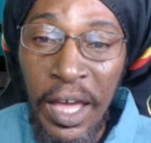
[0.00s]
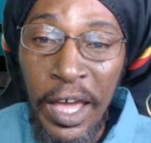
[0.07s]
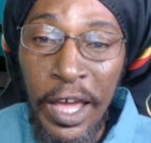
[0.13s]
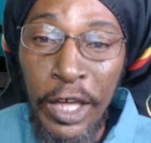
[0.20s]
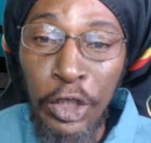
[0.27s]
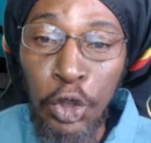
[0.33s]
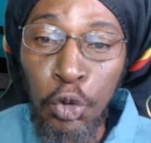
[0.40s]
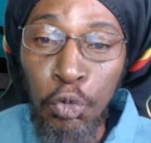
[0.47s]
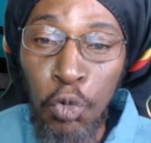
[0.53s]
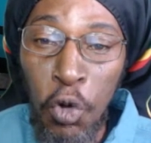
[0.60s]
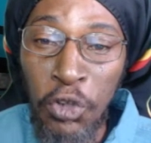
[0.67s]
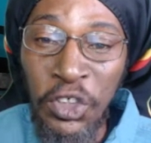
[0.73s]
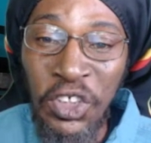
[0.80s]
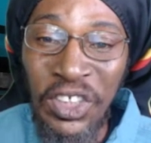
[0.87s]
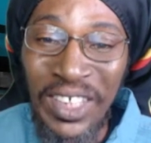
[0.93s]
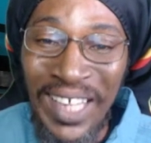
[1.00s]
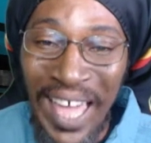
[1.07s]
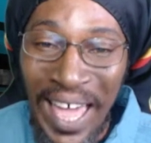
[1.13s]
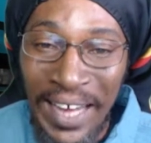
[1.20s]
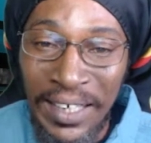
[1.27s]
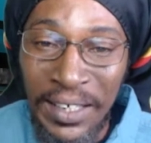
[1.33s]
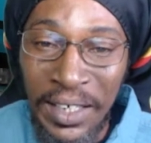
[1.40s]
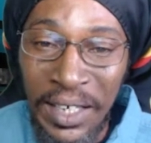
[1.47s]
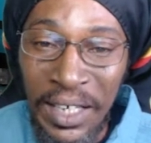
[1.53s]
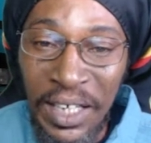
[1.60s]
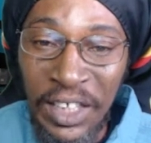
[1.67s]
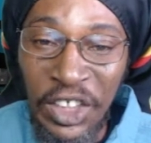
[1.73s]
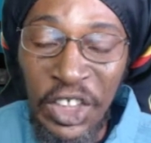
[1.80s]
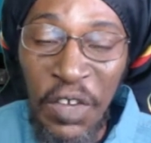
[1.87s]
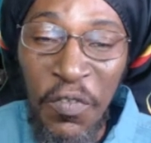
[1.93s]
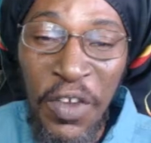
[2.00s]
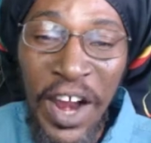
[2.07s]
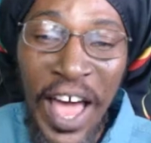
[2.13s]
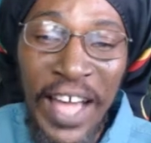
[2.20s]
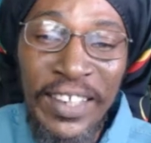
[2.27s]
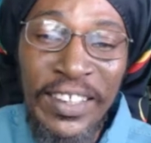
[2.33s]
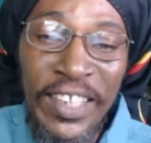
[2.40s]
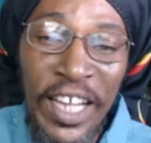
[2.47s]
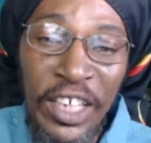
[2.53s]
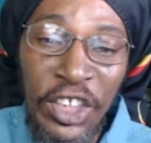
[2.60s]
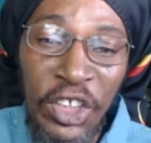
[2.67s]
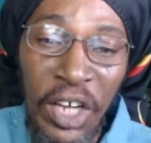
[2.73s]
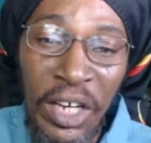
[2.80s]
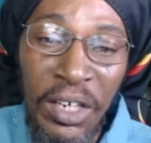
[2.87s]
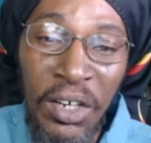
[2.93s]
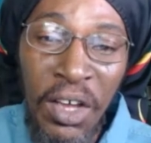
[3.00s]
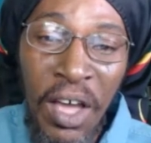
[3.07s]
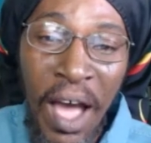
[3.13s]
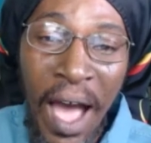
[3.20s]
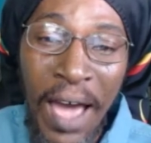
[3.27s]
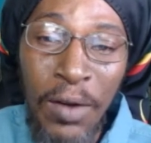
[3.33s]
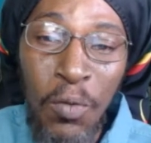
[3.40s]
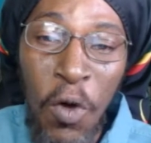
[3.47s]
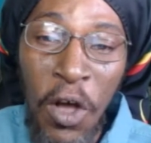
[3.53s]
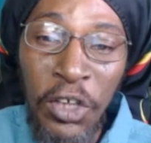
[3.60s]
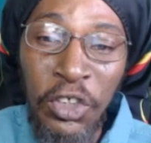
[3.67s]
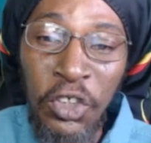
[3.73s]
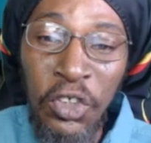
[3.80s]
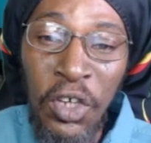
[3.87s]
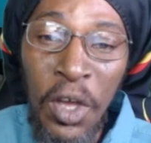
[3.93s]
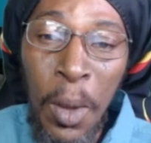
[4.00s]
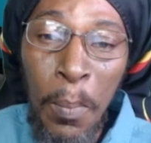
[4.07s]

Etruscan civilization and was